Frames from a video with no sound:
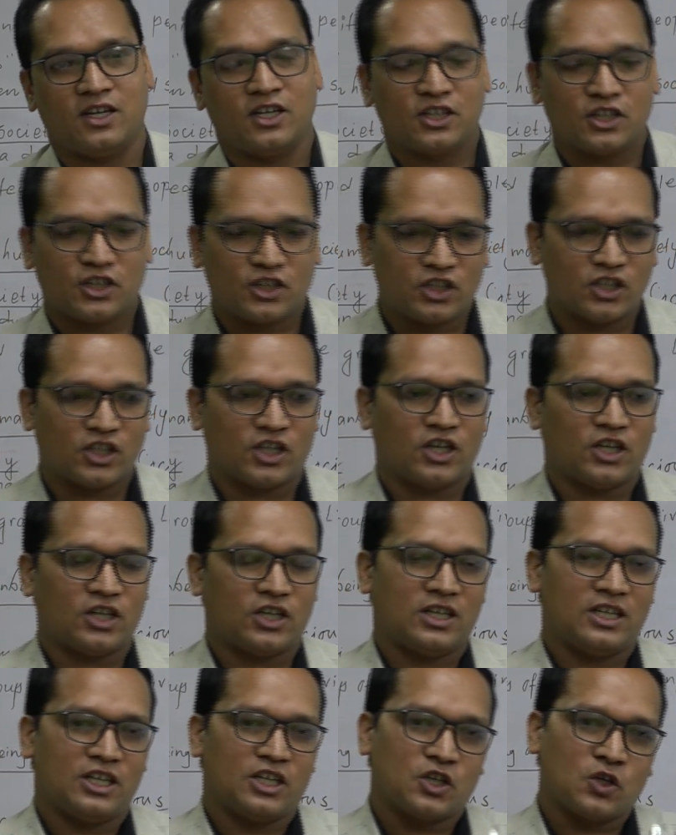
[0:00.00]

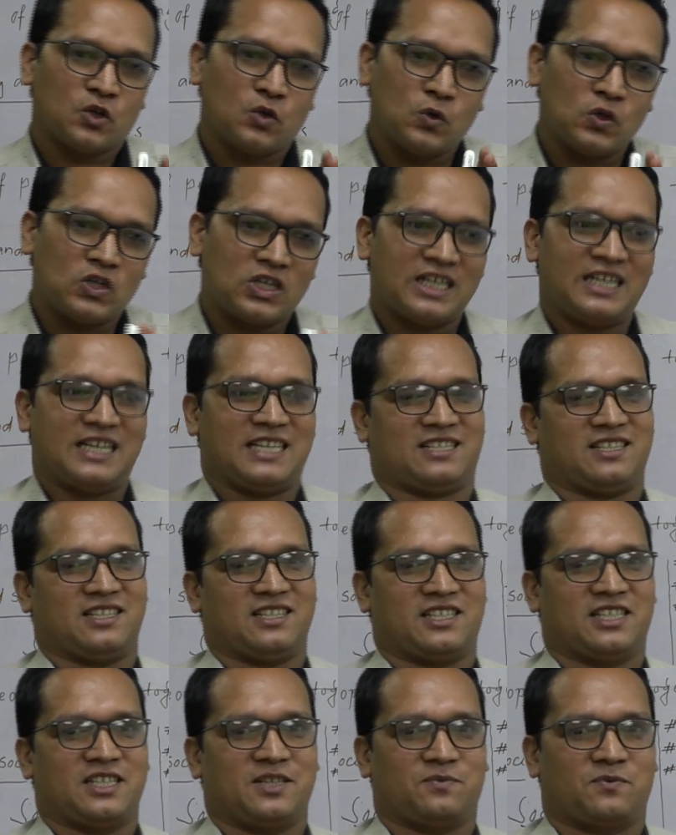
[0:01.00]
the good
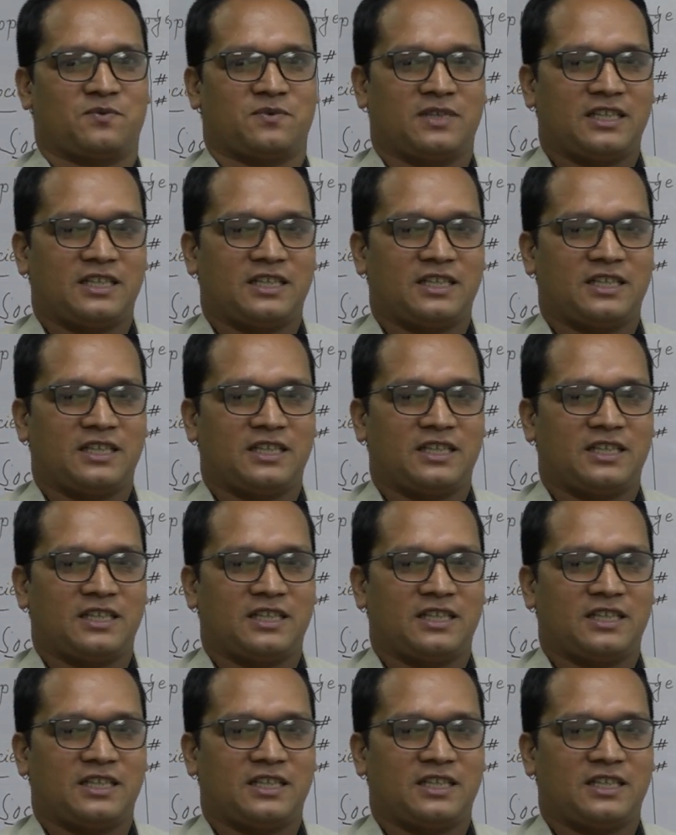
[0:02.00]
relationship.